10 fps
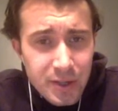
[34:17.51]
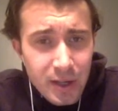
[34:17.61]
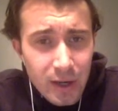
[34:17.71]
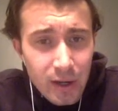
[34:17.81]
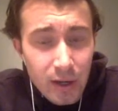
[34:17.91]

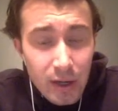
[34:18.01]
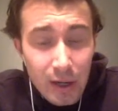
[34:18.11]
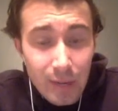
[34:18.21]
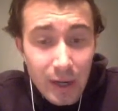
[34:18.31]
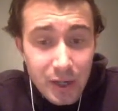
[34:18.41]
So
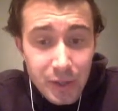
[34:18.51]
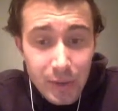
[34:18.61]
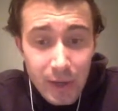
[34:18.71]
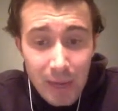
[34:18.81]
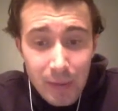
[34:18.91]
I'm actually
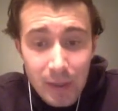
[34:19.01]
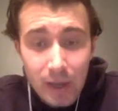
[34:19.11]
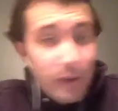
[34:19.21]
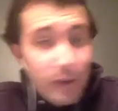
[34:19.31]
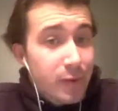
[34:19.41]
really happy that
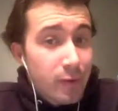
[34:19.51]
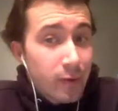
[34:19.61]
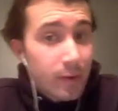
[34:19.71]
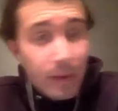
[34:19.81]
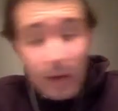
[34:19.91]
I got
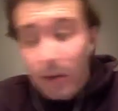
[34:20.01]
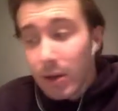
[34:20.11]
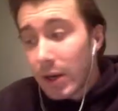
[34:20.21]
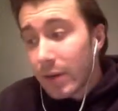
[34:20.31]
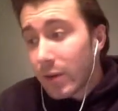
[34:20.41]
through it in
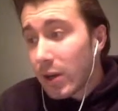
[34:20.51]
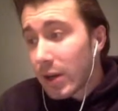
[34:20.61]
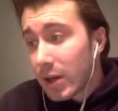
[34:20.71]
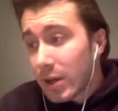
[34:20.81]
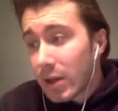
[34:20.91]
kind of like
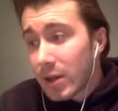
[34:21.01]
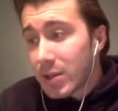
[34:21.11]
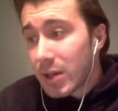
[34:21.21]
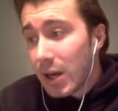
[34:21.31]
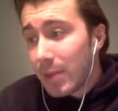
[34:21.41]
a
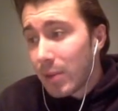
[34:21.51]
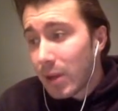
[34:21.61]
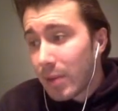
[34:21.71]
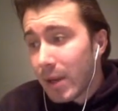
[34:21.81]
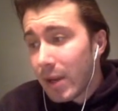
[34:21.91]

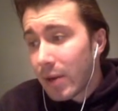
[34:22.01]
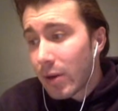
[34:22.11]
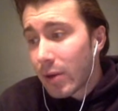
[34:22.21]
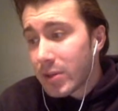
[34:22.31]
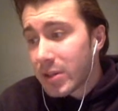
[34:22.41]
timely manner,
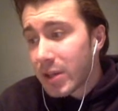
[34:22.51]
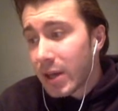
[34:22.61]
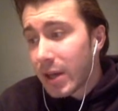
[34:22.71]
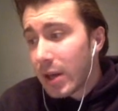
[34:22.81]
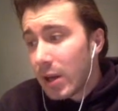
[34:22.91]
I would say,